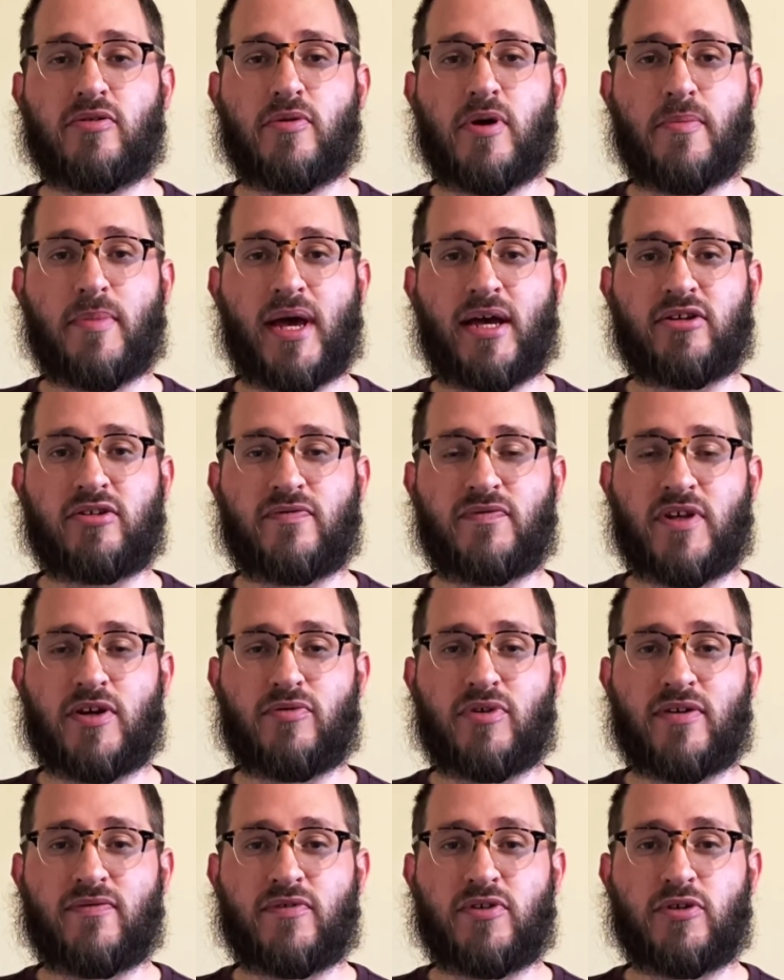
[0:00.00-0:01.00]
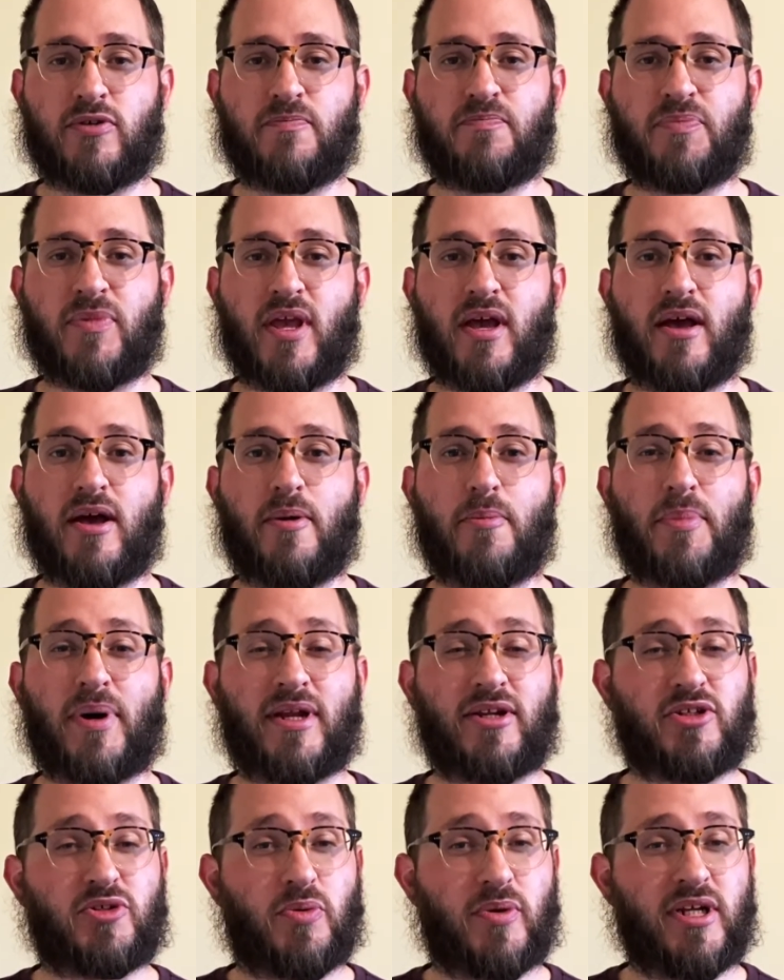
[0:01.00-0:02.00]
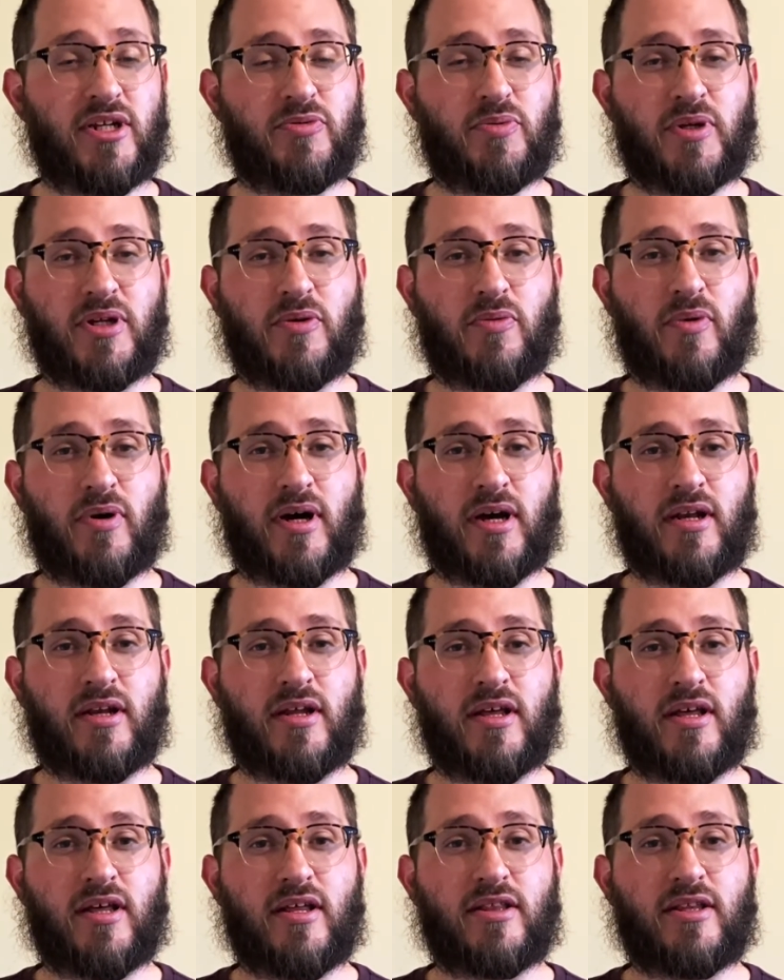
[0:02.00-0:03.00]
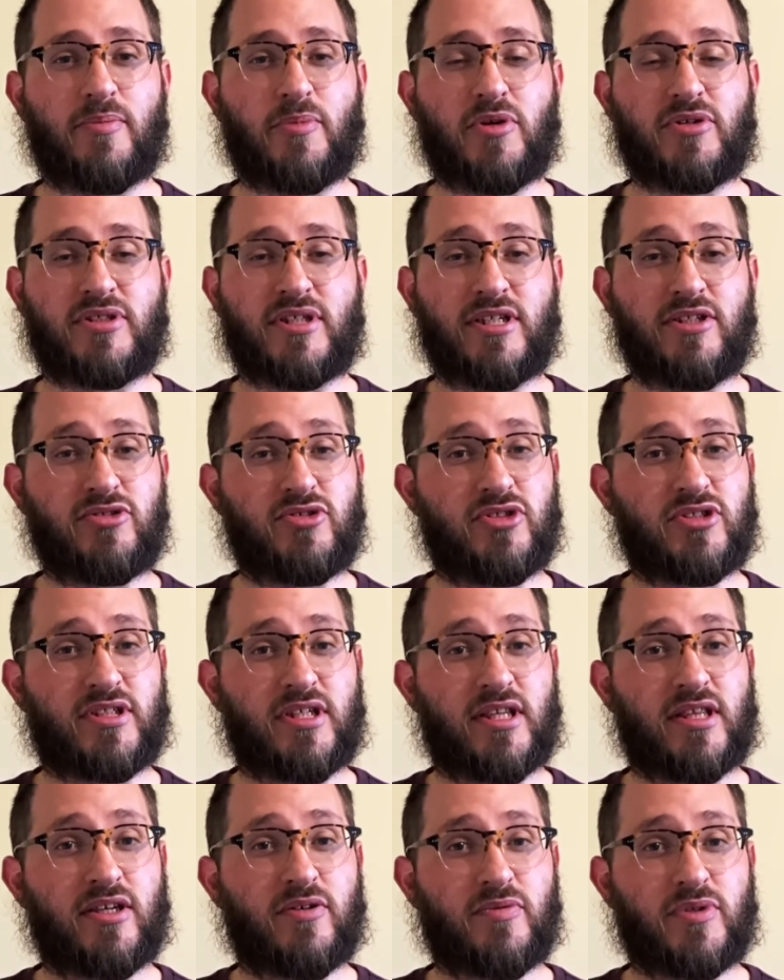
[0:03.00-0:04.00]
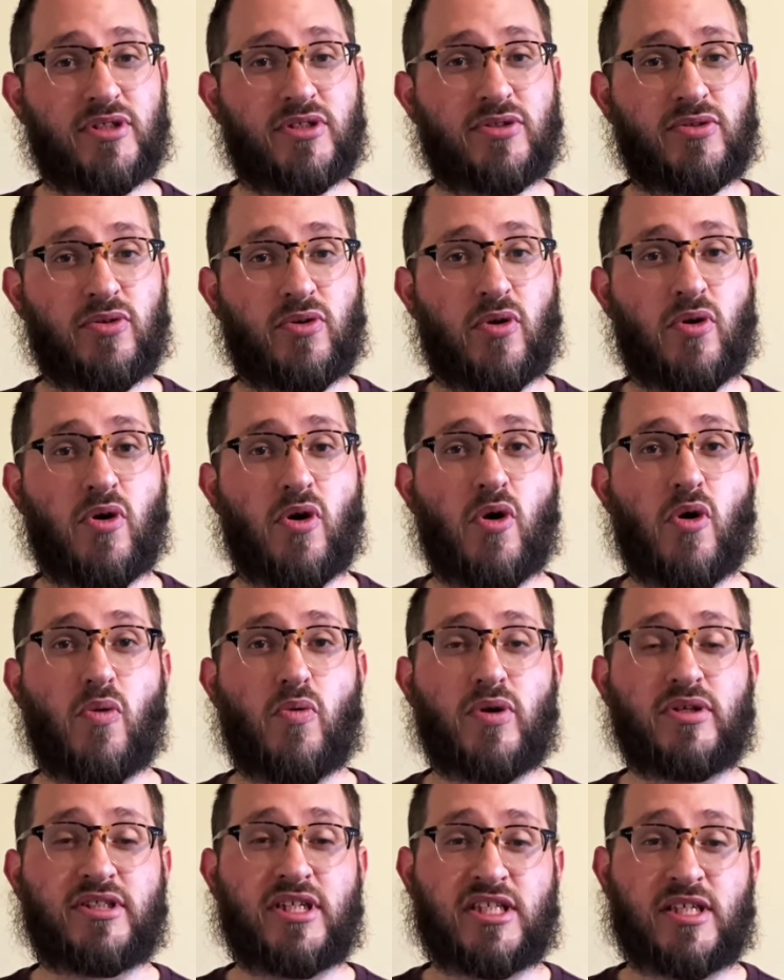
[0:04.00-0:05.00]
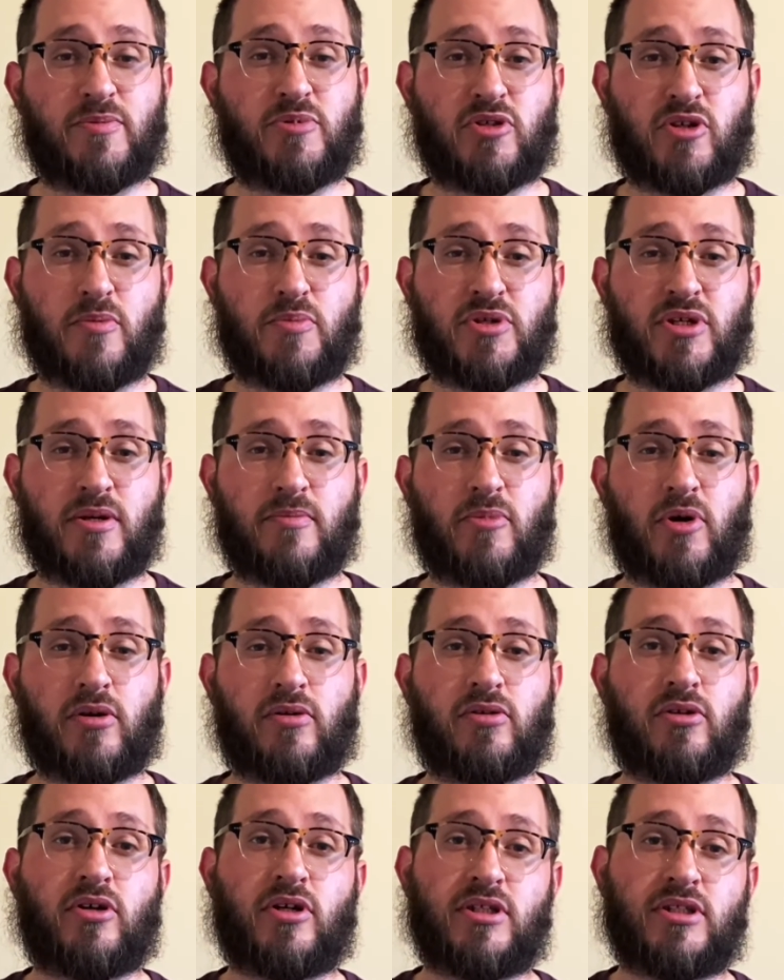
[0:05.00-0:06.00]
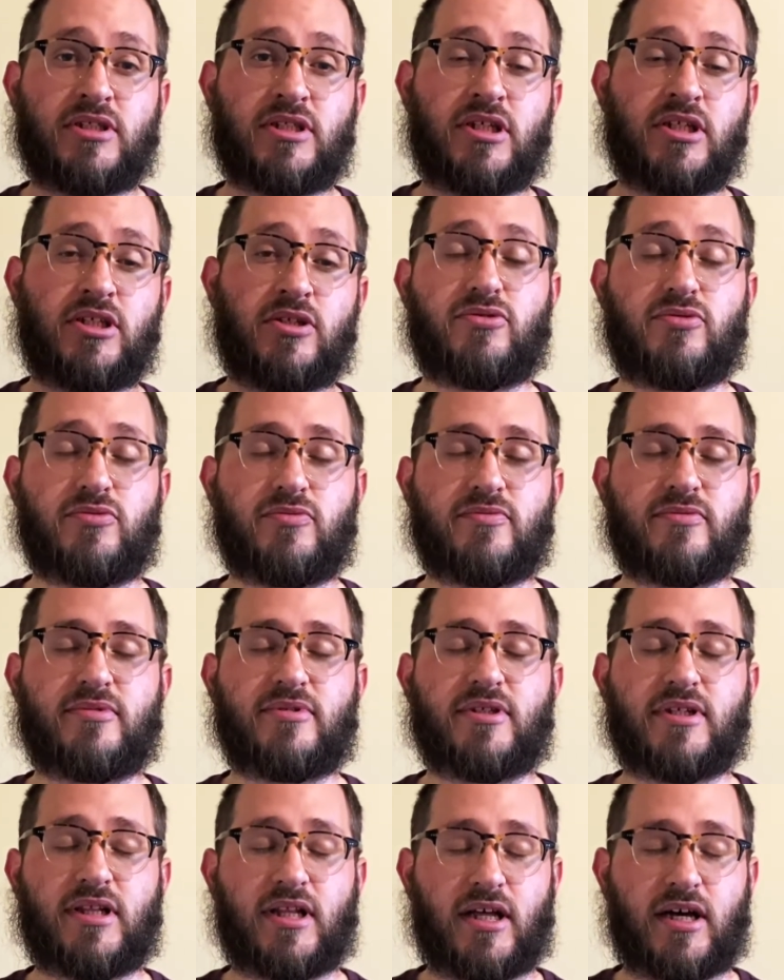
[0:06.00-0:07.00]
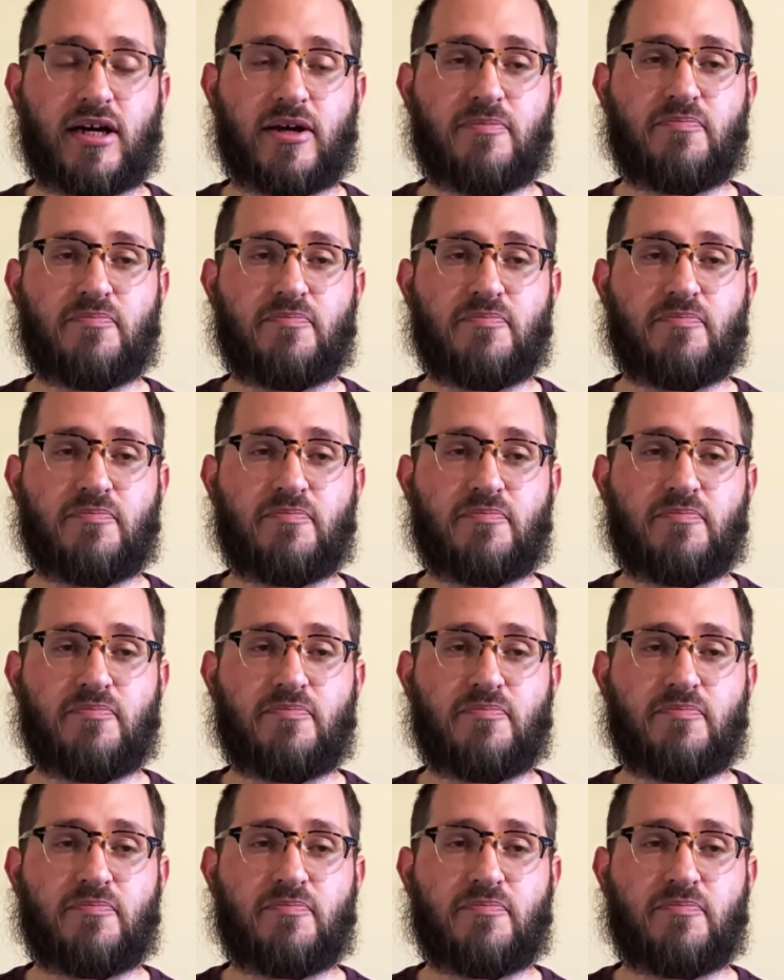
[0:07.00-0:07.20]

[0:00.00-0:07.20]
amount of their revenue. But in 2021, the most interesting thing we saw was the subscription model continue to climb.